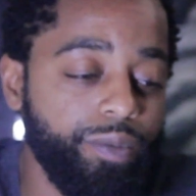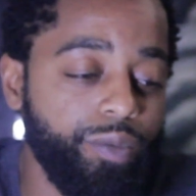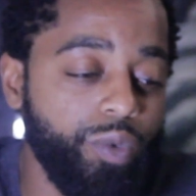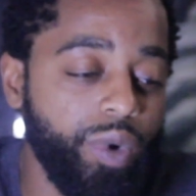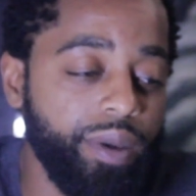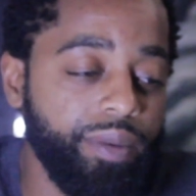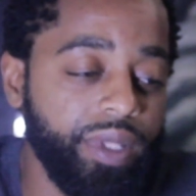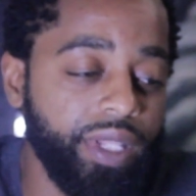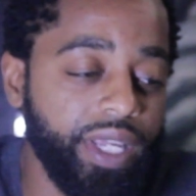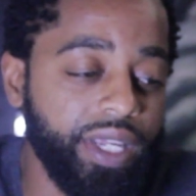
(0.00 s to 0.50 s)

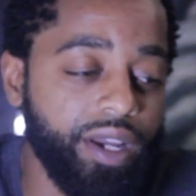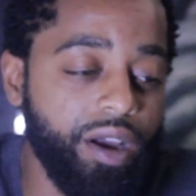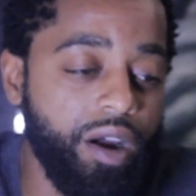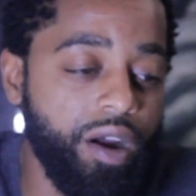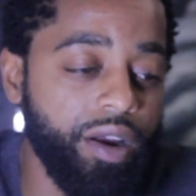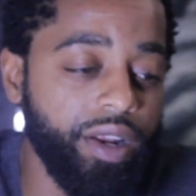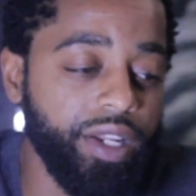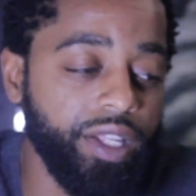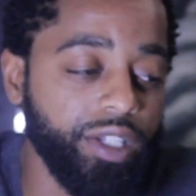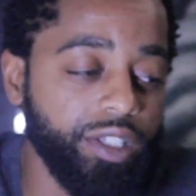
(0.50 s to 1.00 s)
women that
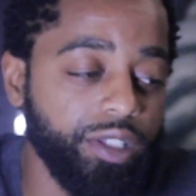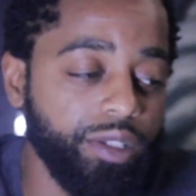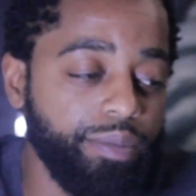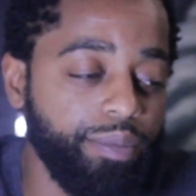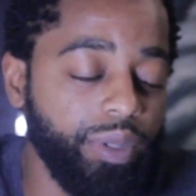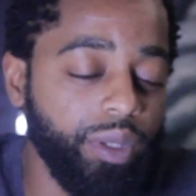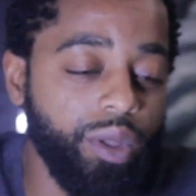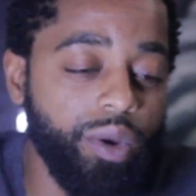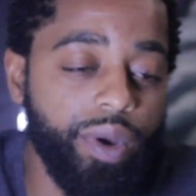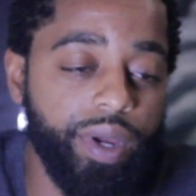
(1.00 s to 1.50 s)
aren't
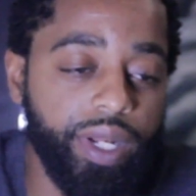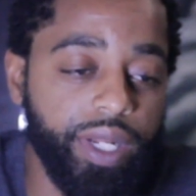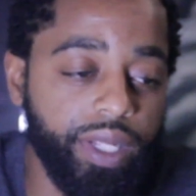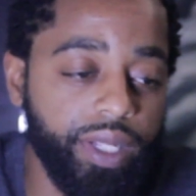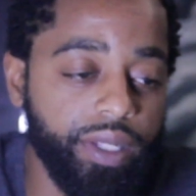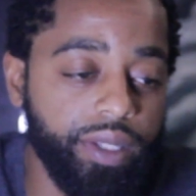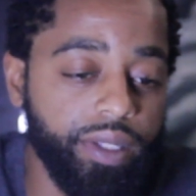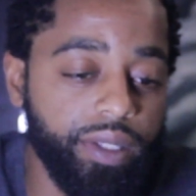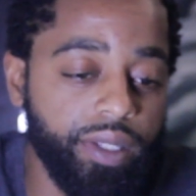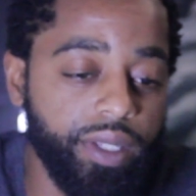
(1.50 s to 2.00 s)

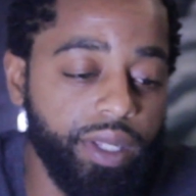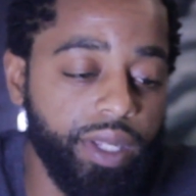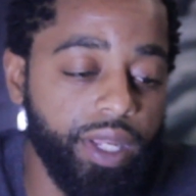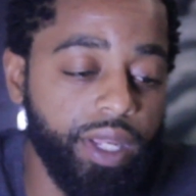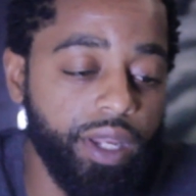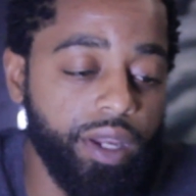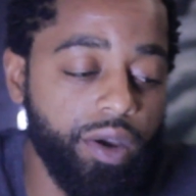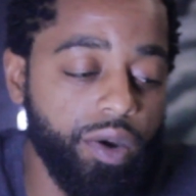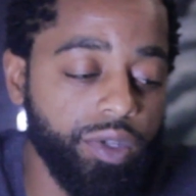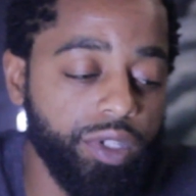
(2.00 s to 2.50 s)
exploited
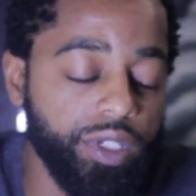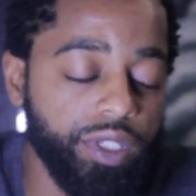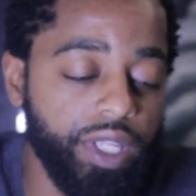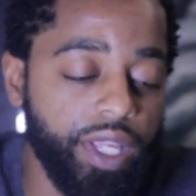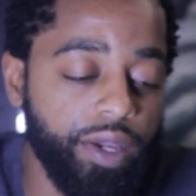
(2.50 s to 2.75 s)
in cultures